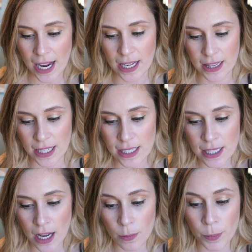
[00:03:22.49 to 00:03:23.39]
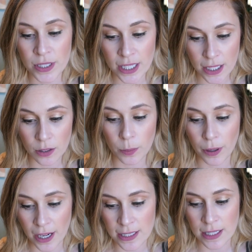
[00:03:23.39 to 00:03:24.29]
And these particular
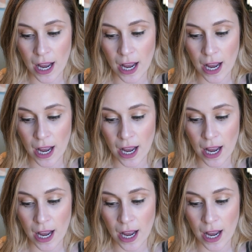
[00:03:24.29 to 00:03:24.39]
brands,